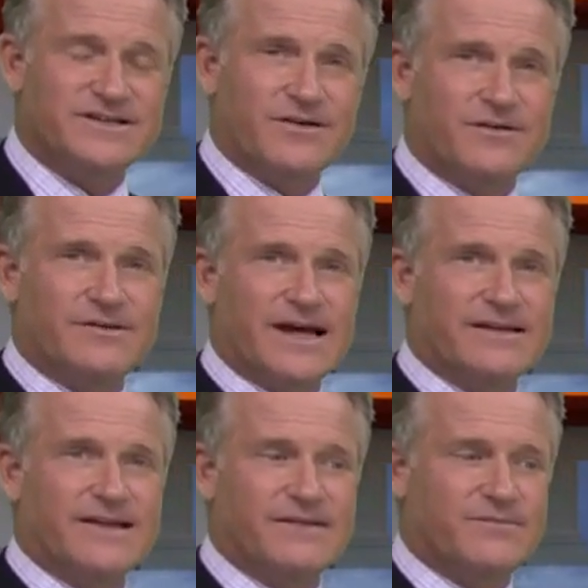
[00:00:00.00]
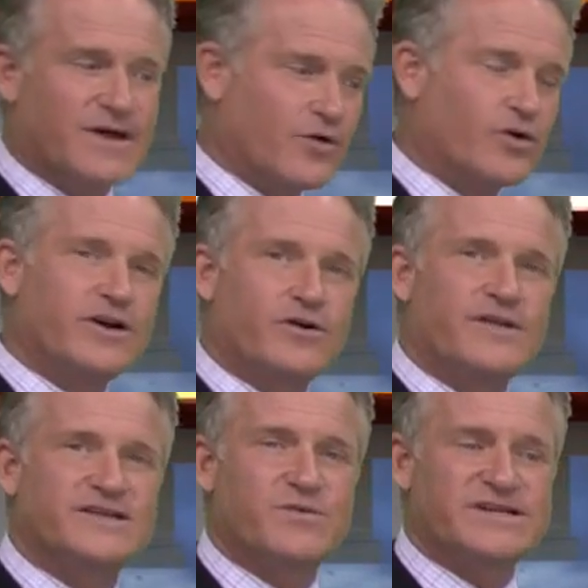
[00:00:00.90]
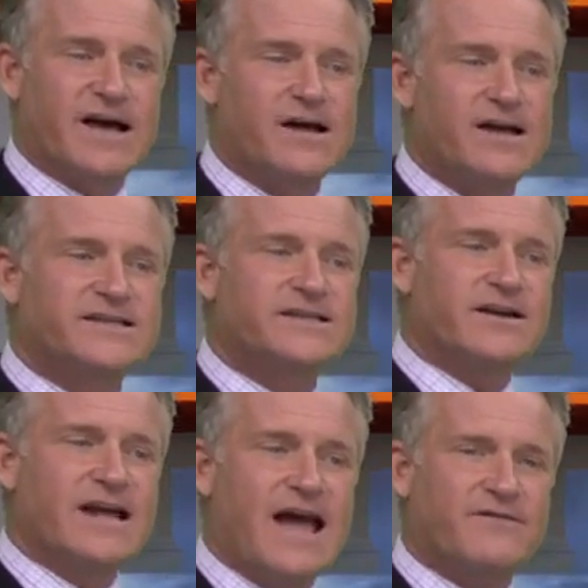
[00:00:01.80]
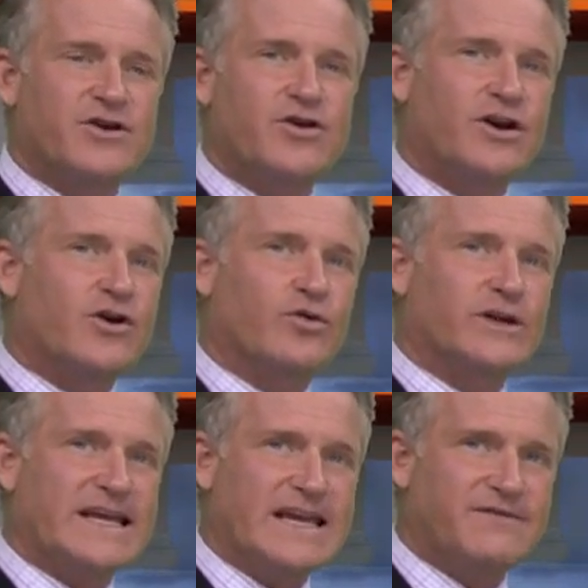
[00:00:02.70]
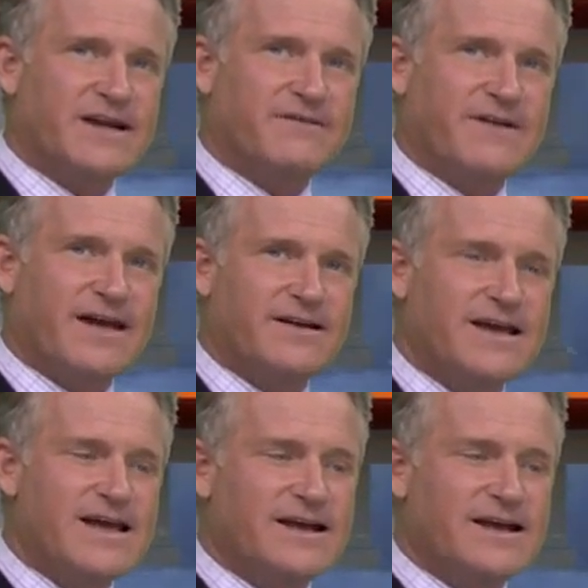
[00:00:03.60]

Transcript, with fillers: So uh, earlier, this was a Sunday afternoon and early evening event.